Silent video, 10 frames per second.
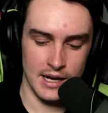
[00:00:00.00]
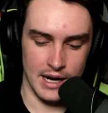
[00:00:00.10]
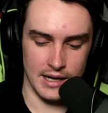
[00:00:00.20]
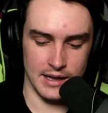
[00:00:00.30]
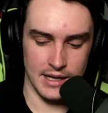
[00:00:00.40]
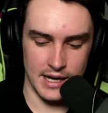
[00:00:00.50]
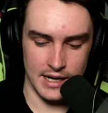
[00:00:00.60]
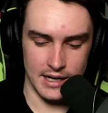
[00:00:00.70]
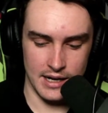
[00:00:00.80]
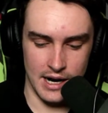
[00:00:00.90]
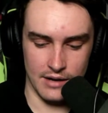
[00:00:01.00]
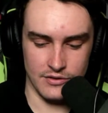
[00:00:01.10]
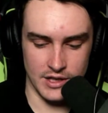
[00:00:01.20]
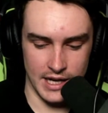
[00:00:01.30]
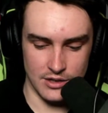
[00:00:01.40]
And then after
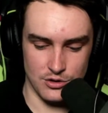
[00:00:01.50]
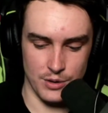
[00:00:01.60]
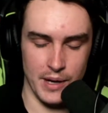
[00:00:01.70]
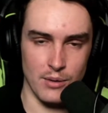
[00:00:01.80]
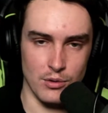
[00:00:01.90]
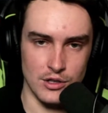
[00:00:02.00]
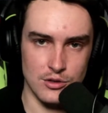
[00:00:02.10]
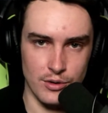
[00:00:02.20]
that, Drippe wanted to